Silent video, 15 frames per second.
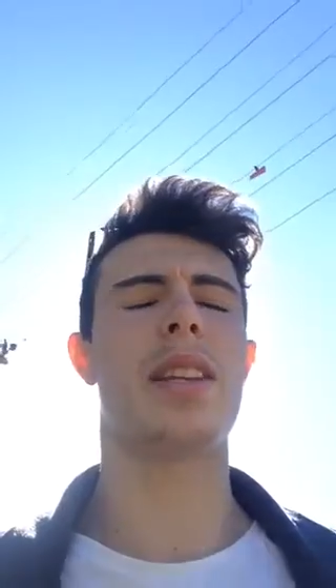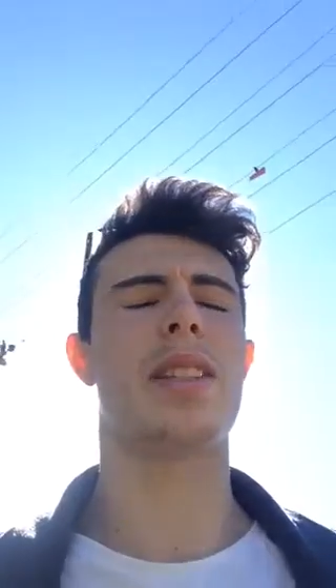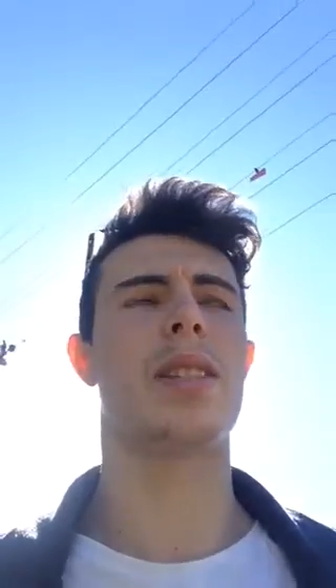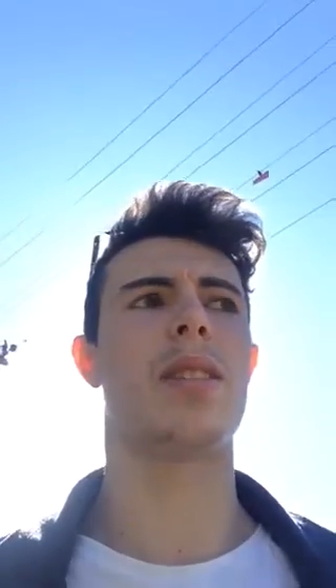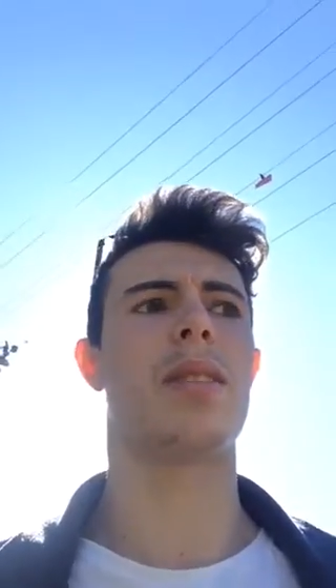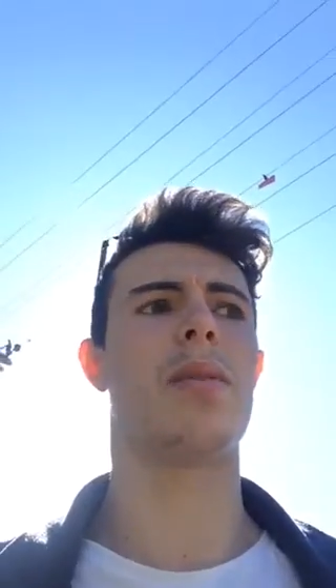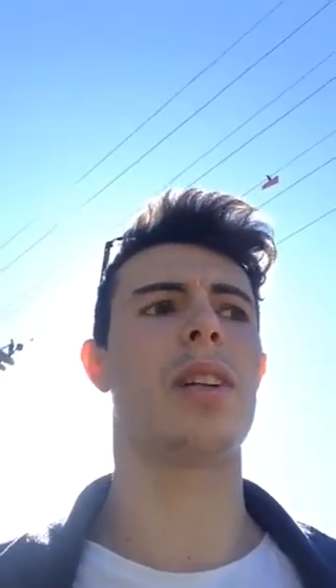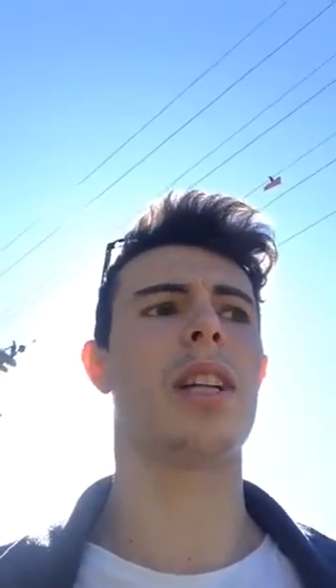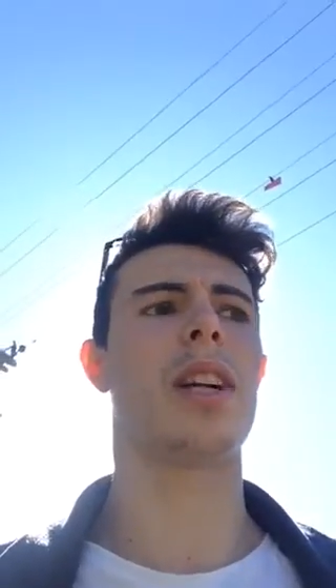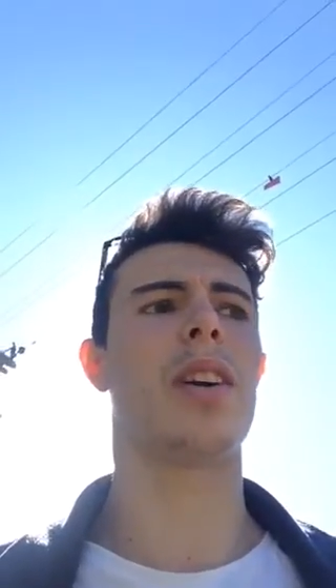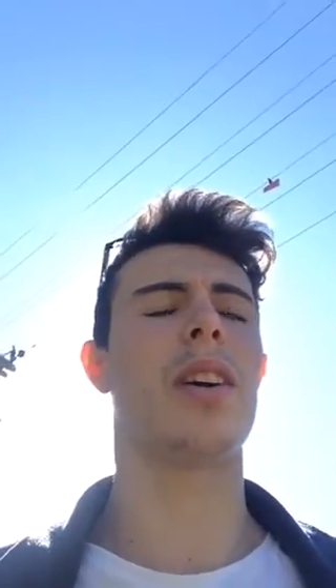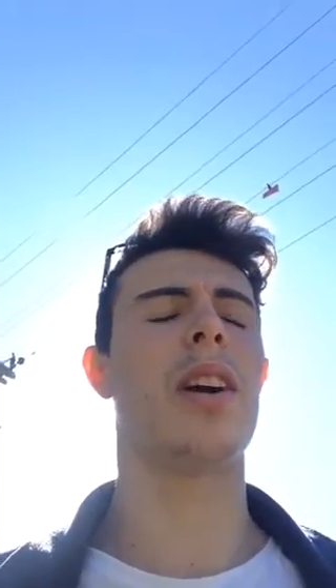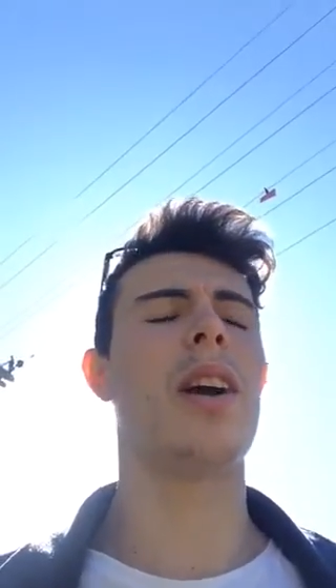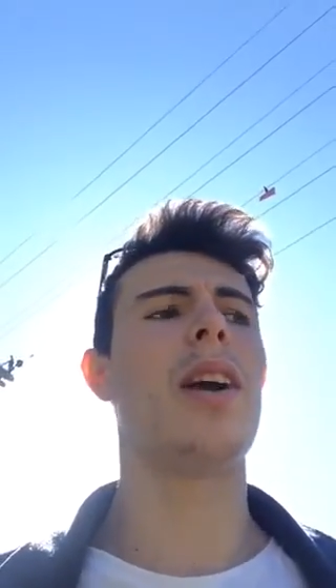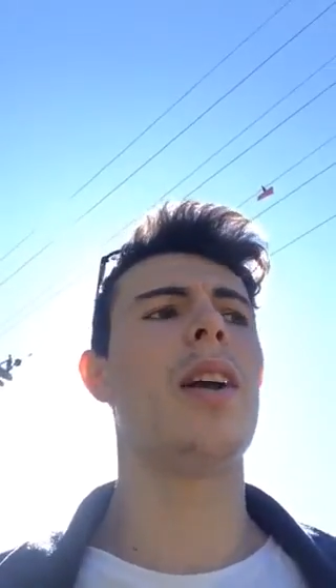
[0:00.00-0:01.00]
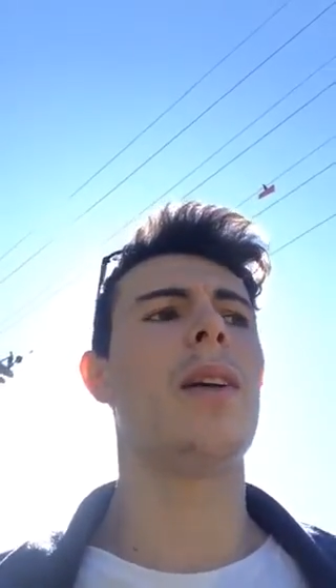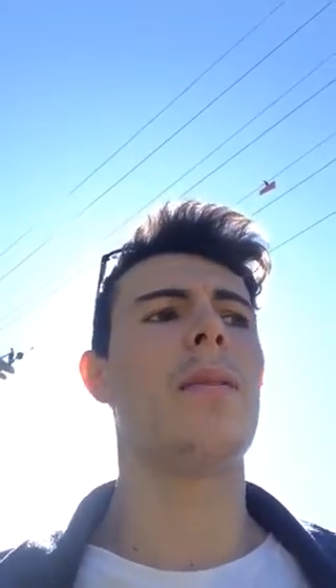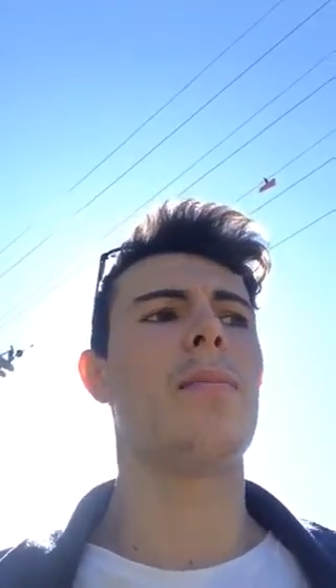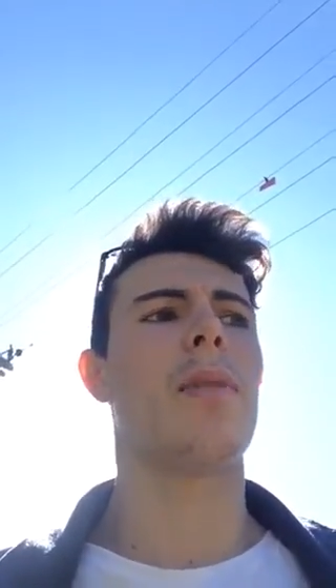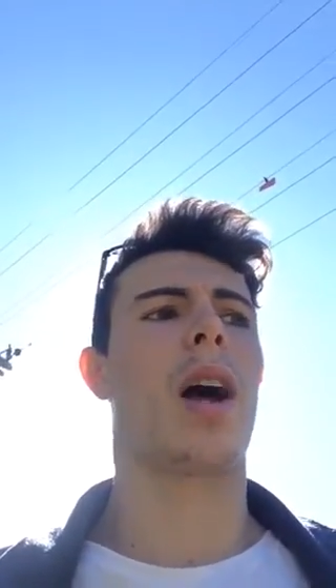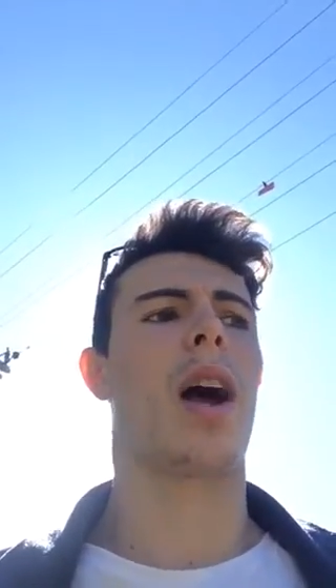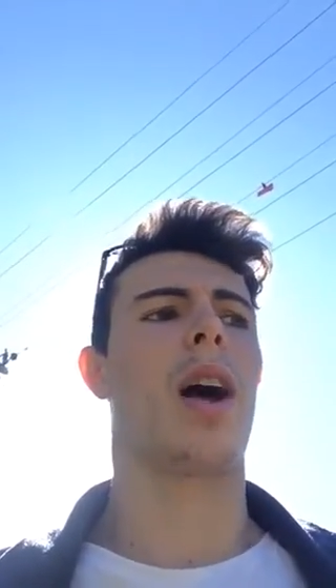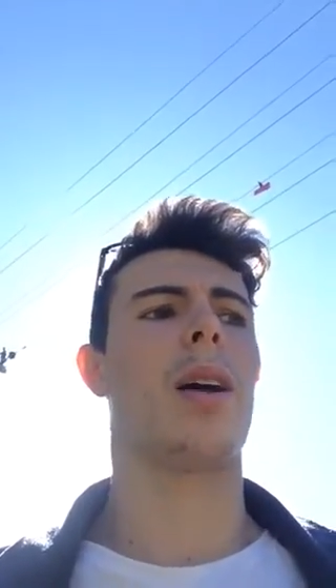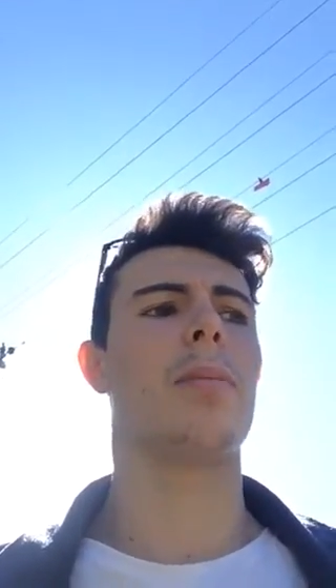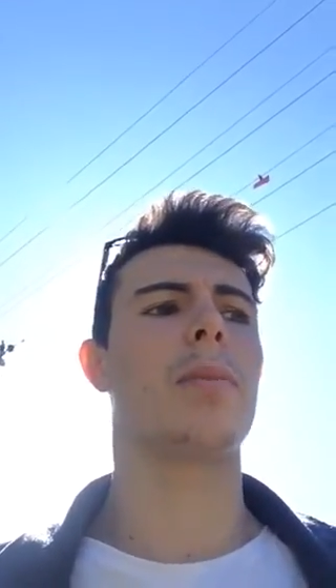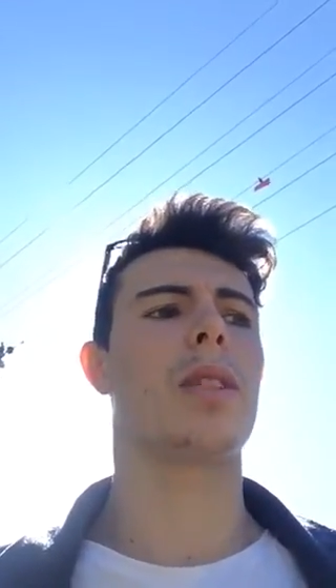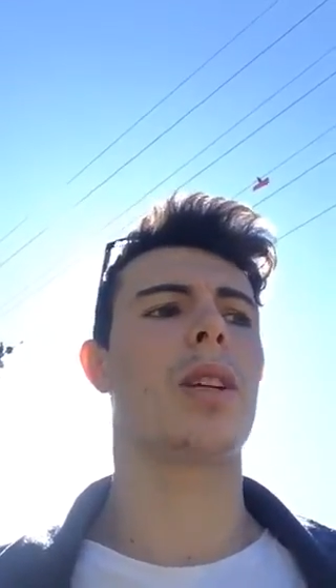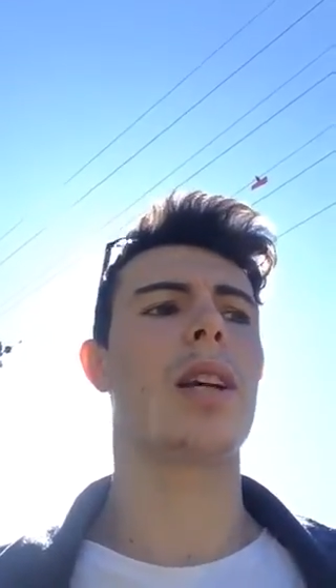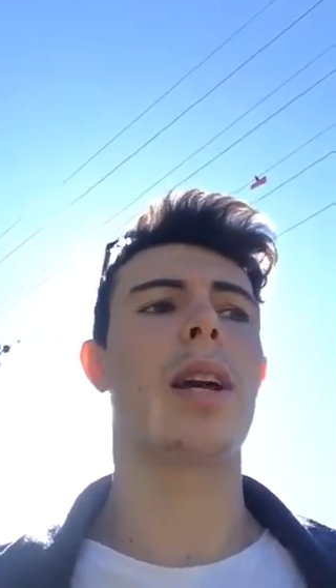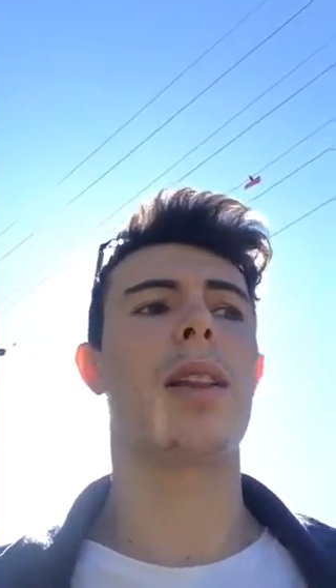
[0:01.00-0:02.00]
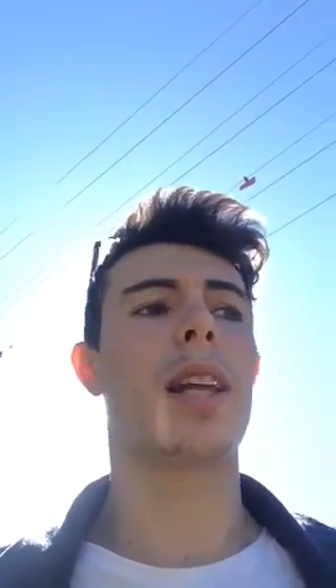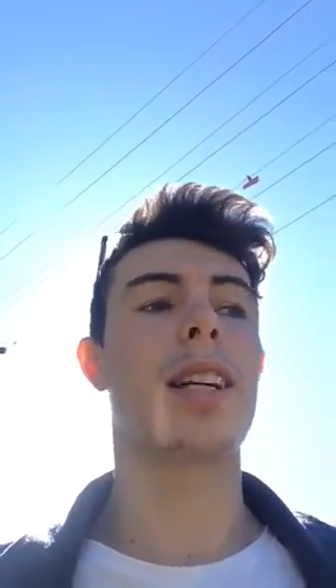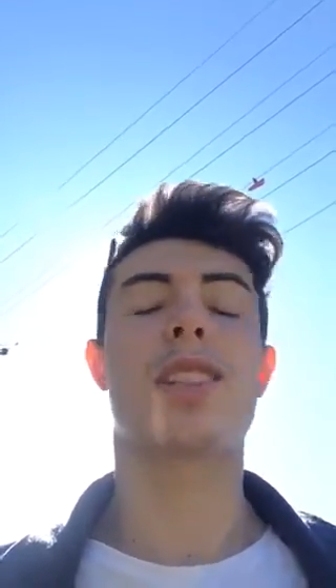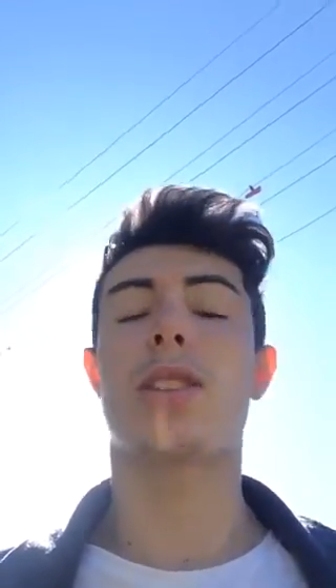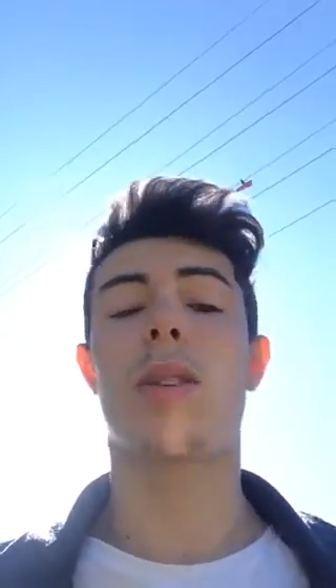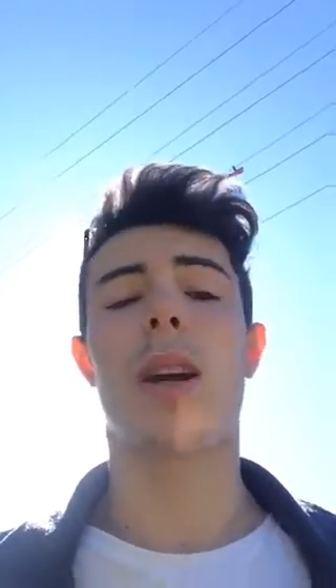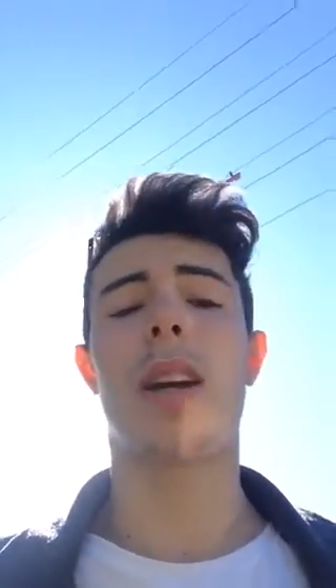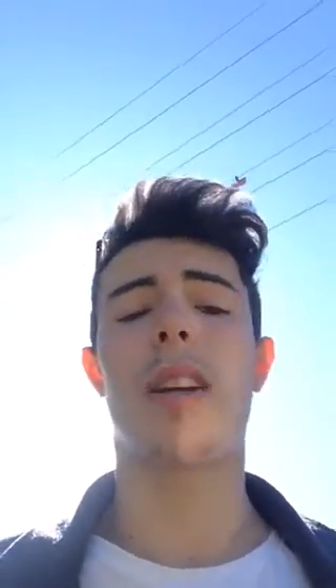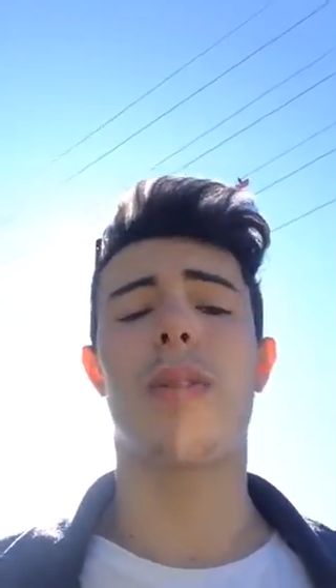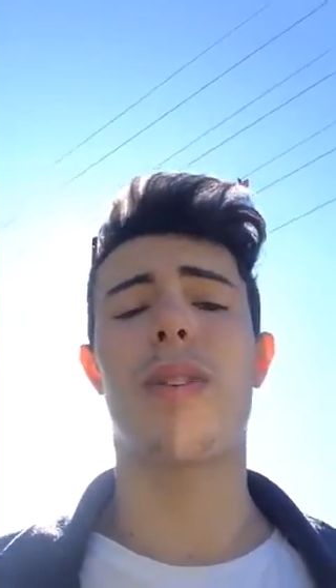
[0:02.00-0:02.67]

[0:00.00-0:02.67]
this in the video. So, yeah, that's great.